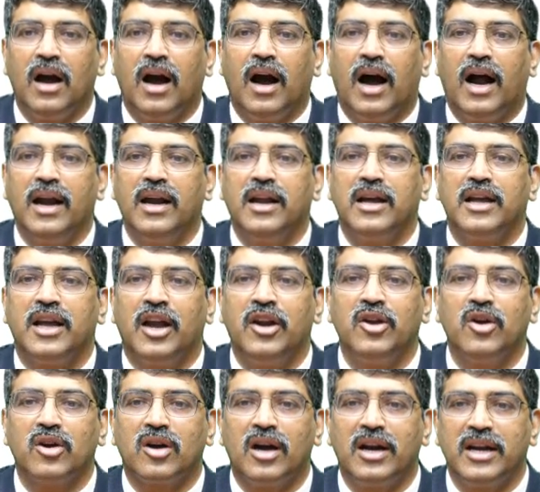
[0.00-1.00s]
And
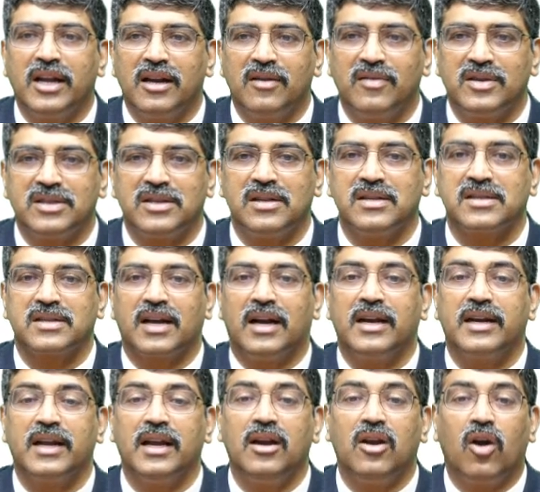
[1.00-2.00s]
endocardial vessels
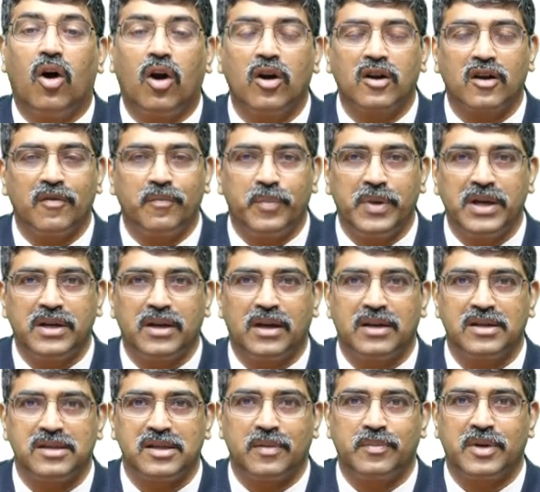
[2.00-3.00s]
contain lot of beta
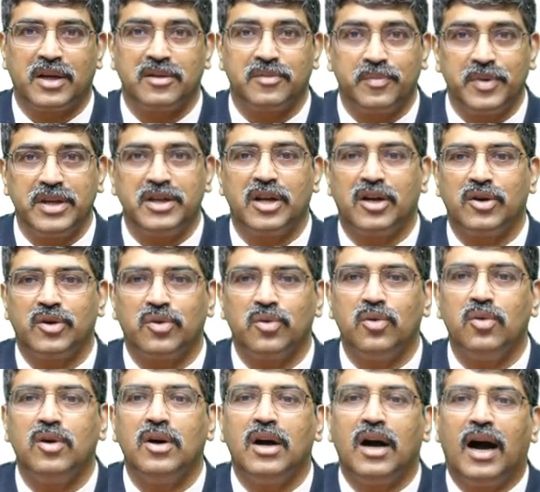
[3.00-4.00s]
receptors, beta
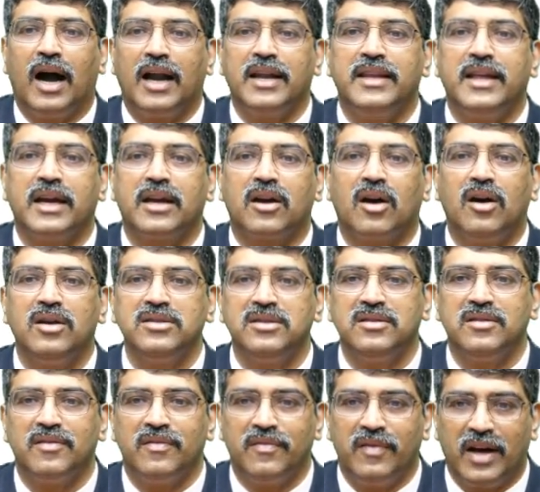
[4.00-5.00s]
2, and they cause
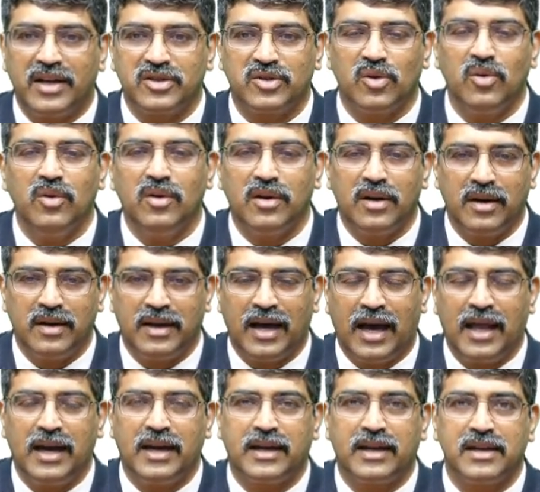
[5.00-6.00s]

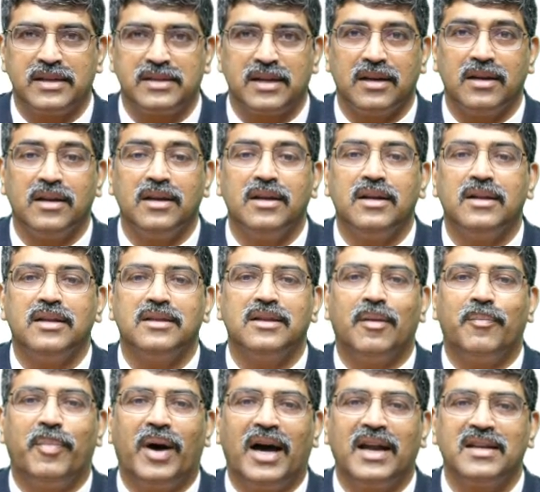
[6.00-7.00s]
vasodilatation.
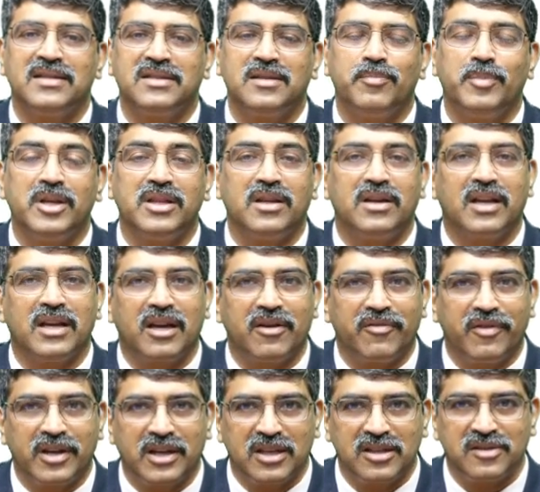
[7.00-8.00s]
The parasympathetic
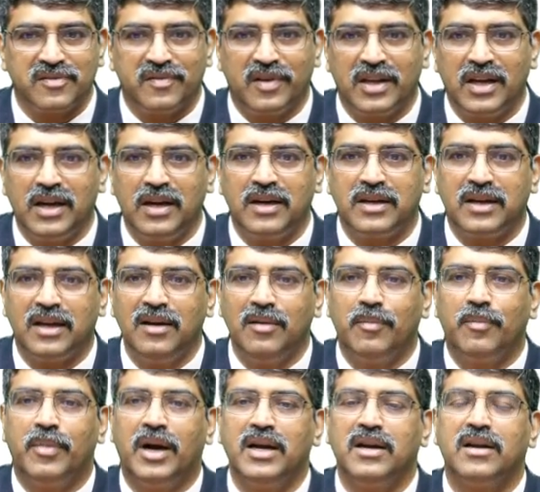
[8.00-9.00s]
effect is very little,
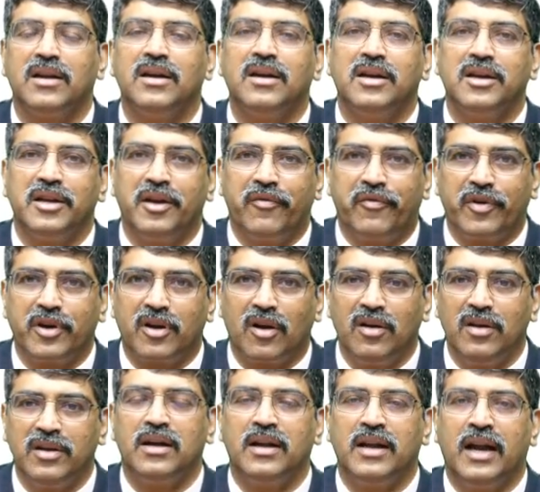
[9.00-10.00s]
but if at
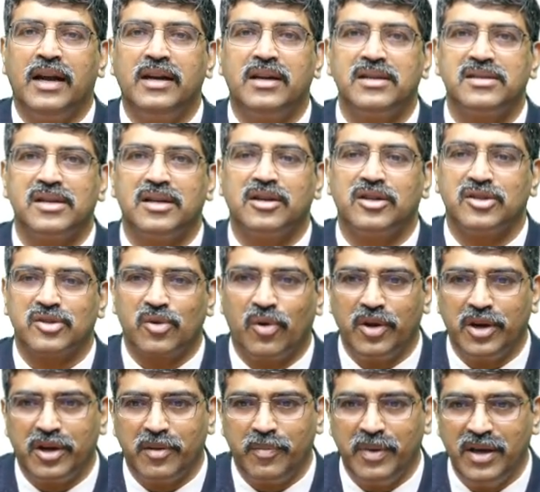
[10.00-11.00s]
all, end result is
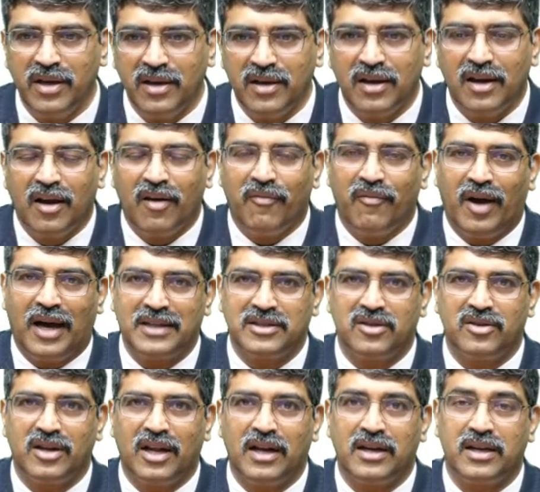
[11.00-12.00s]
going to be
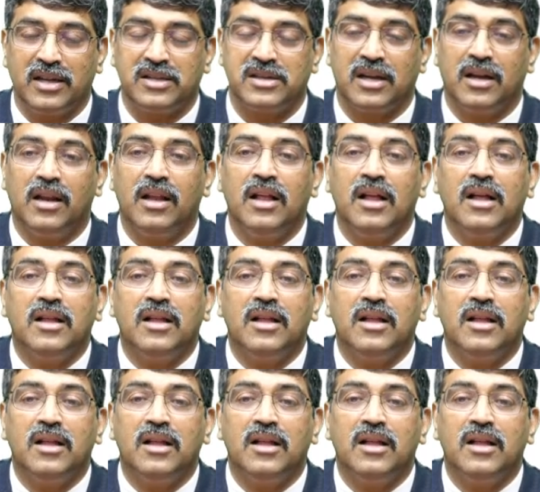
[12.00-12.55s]
vasodilatation.